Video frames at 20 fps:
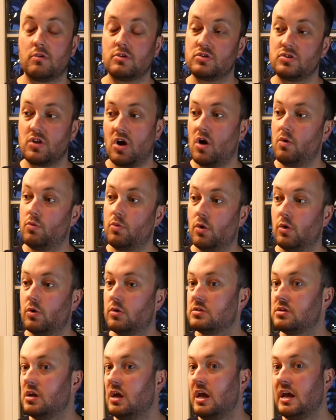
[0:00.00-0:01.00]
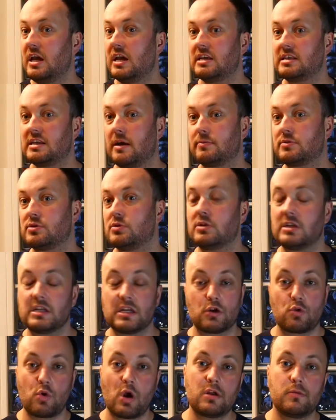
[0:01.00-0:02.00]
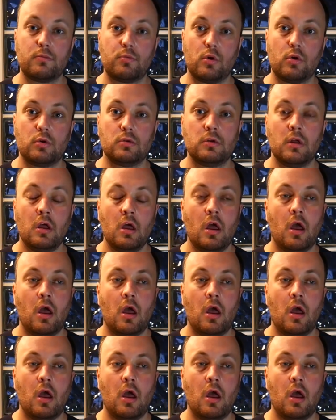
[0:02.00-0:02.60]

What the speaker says: Star Wars is absolutely incredible.